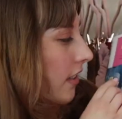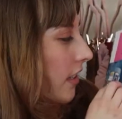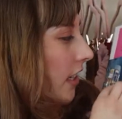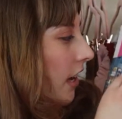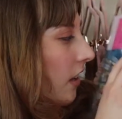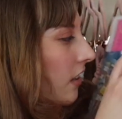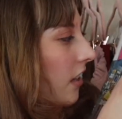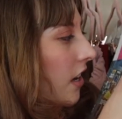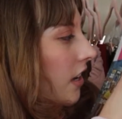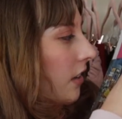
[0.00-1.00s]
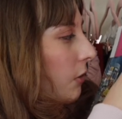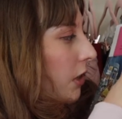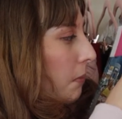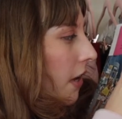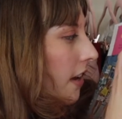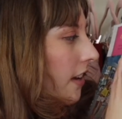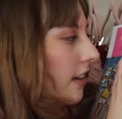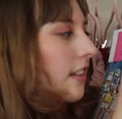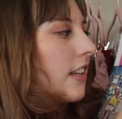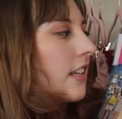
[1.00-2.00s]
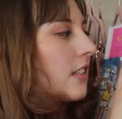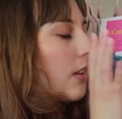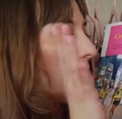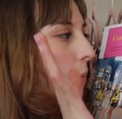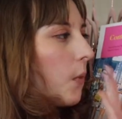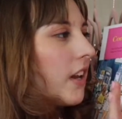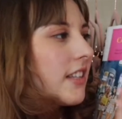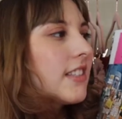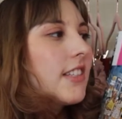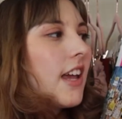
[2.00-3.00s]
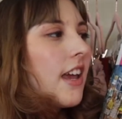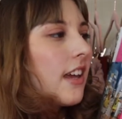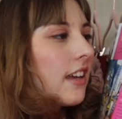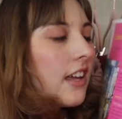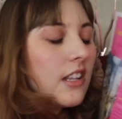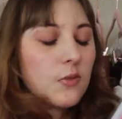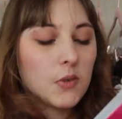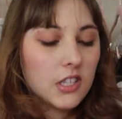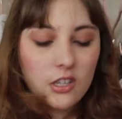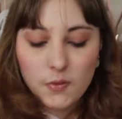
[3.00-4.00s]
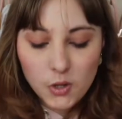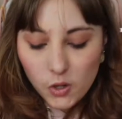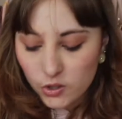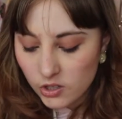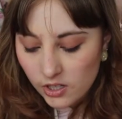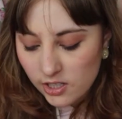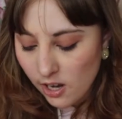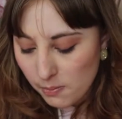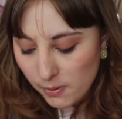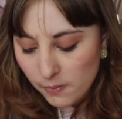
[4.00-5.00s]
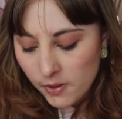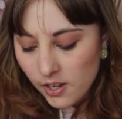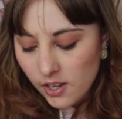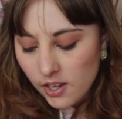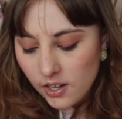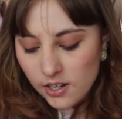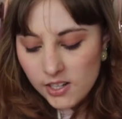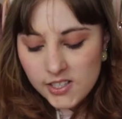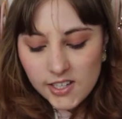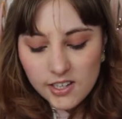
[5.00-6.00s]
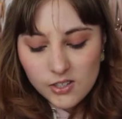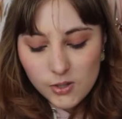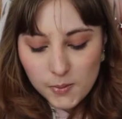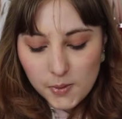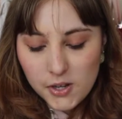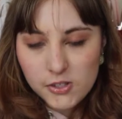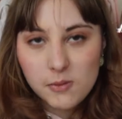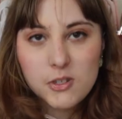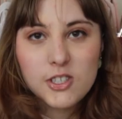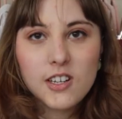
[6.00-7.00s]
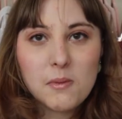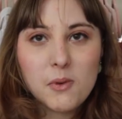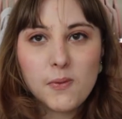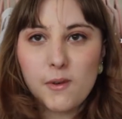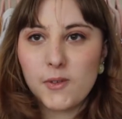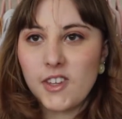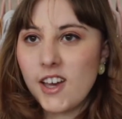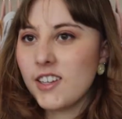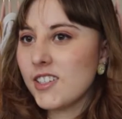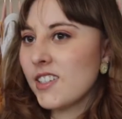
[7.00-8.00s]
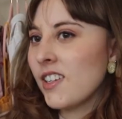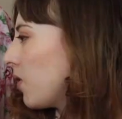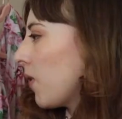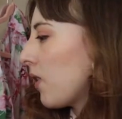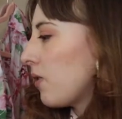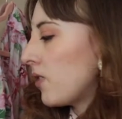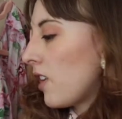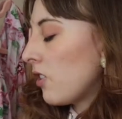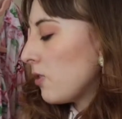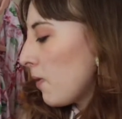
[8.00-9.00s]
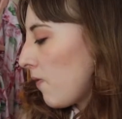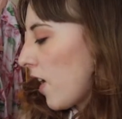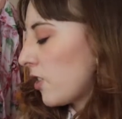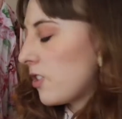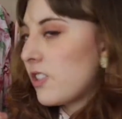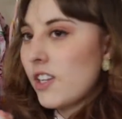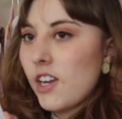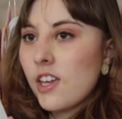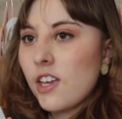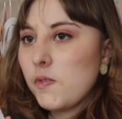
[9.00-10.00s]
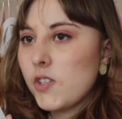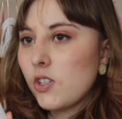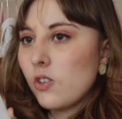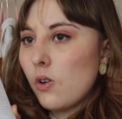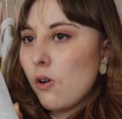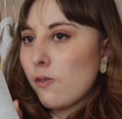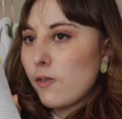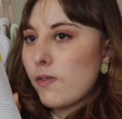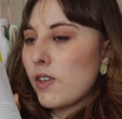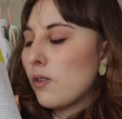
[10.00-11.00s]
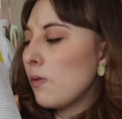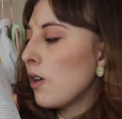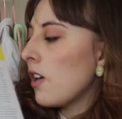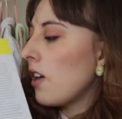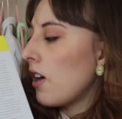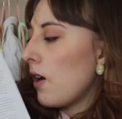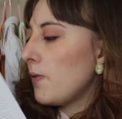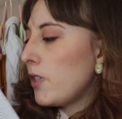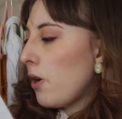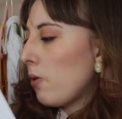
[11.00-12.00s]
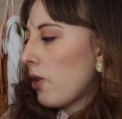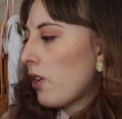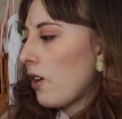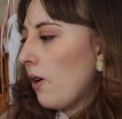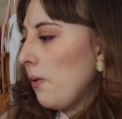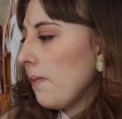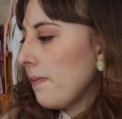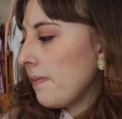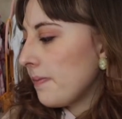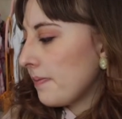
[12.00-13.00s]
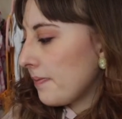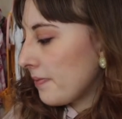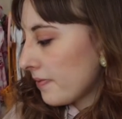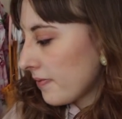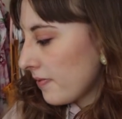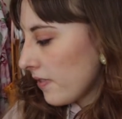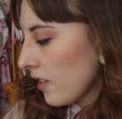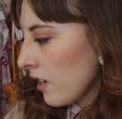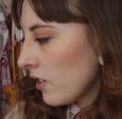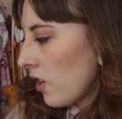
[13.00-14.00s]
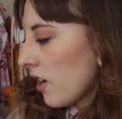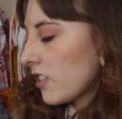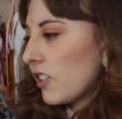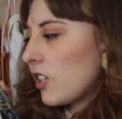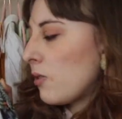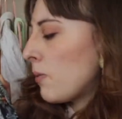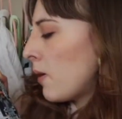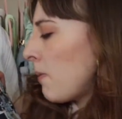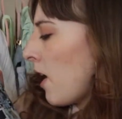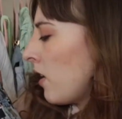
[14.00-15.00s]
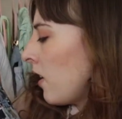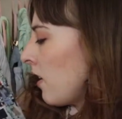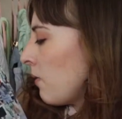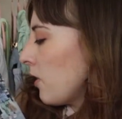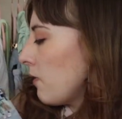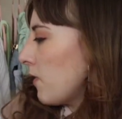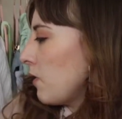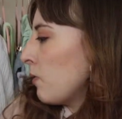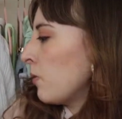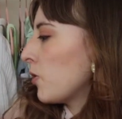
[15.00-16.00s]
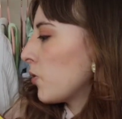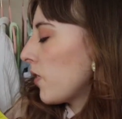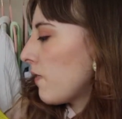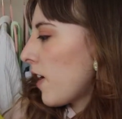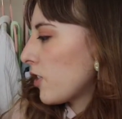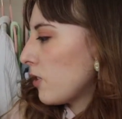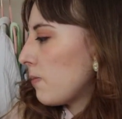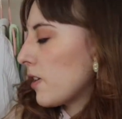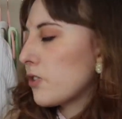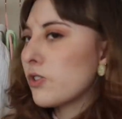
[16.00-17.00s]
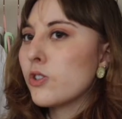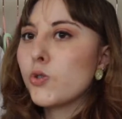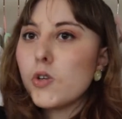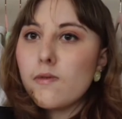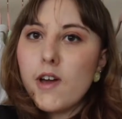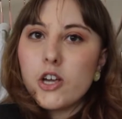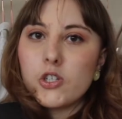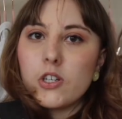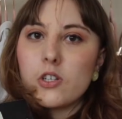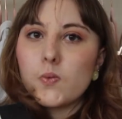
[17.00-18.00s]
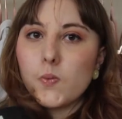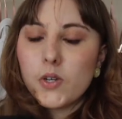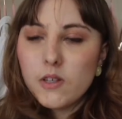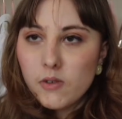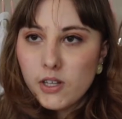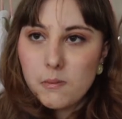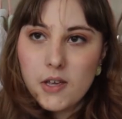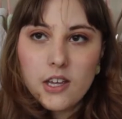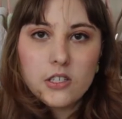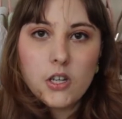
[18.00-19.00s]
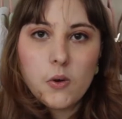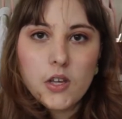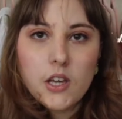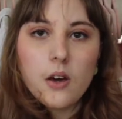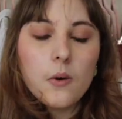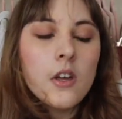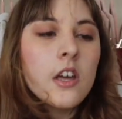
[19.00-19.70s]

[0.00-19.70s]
to tell with the pink and this, like what it's saying, and it's really difficult on top of not seeing super well, so I'm just gonna move over that. So it goes the ultimate fashion city and gives a little overview of Tokyo and talks a little bit about it with a few street fashion pictures. Street fashion is really, really big in Tokyo.